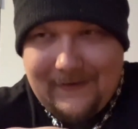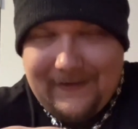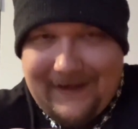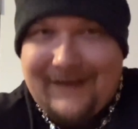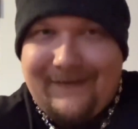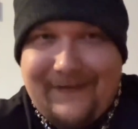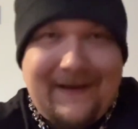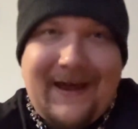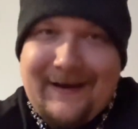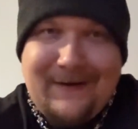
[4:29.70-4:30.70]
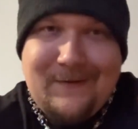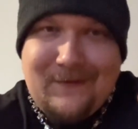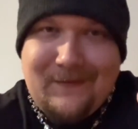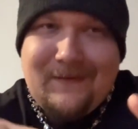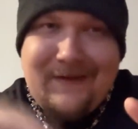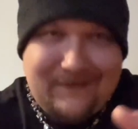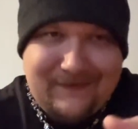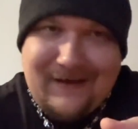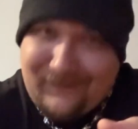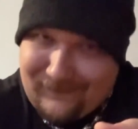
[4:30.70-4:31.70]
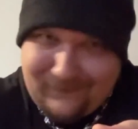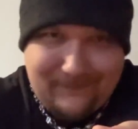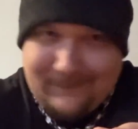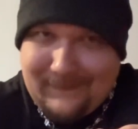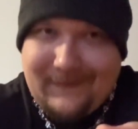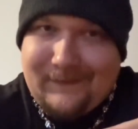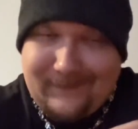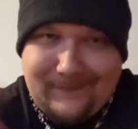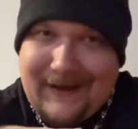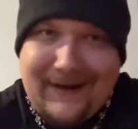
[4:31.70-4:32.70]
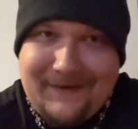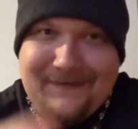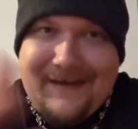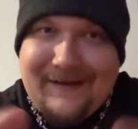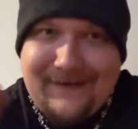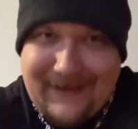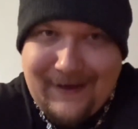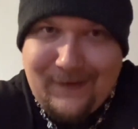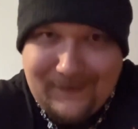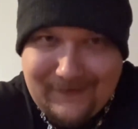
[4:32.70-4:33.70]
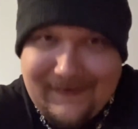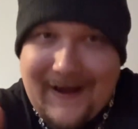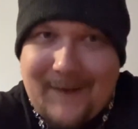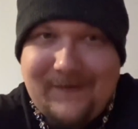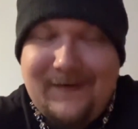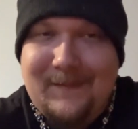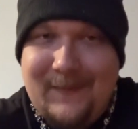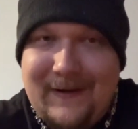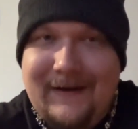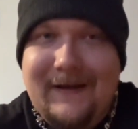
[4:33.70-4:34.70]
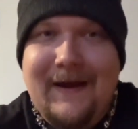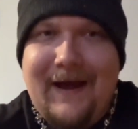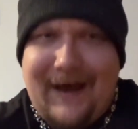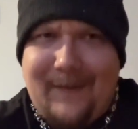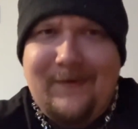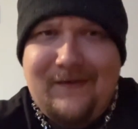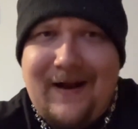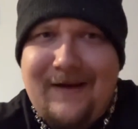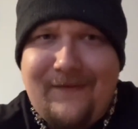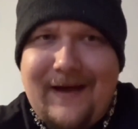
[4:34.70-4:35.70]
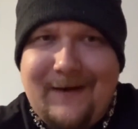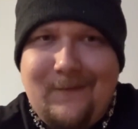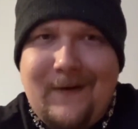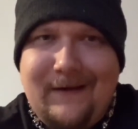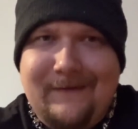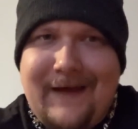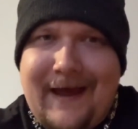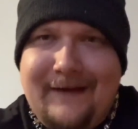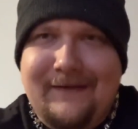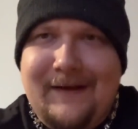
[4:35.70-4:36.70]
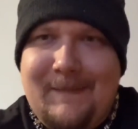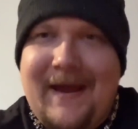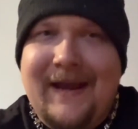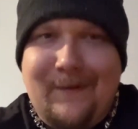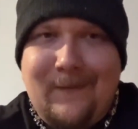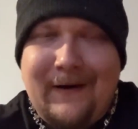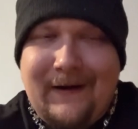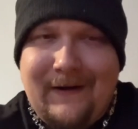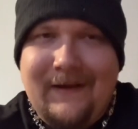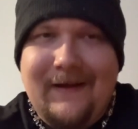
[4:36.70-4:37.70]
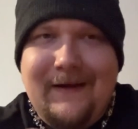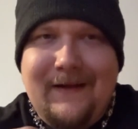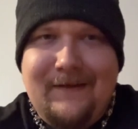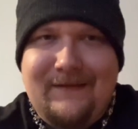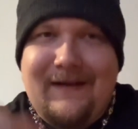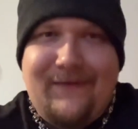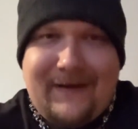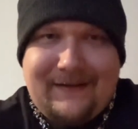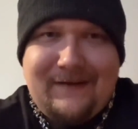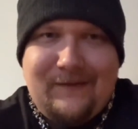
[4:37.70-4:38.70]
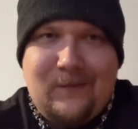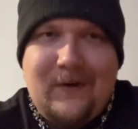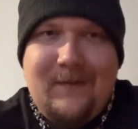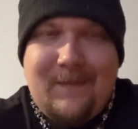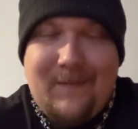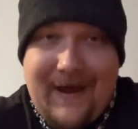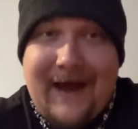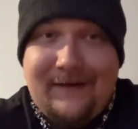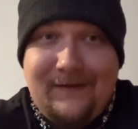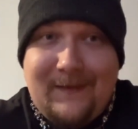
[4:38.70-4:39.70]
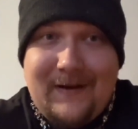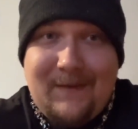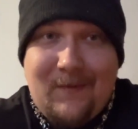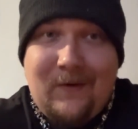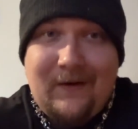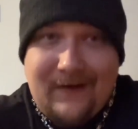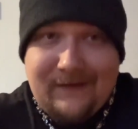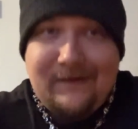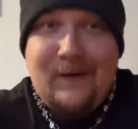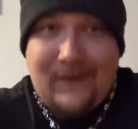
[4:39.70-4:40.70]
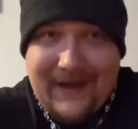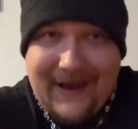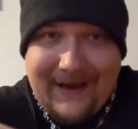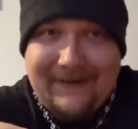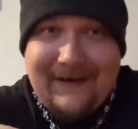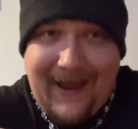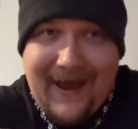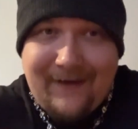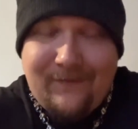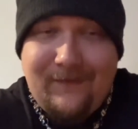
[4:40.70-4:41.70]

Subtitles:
And look, I know this stuff ain't exactly the healthiest option, but I'm just trying to find ways to actually make it where stuff like this would actually be more or less okay to have.